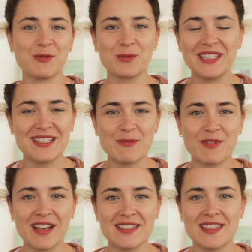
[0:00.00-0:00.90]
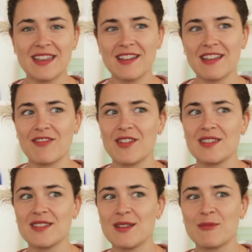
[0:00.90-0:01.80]
really surprising, if
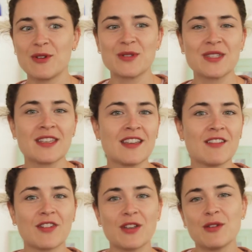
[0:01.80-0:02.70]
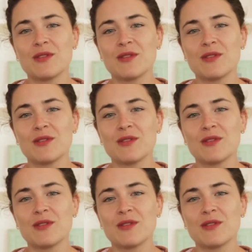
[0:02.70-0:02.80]
these numbers for you,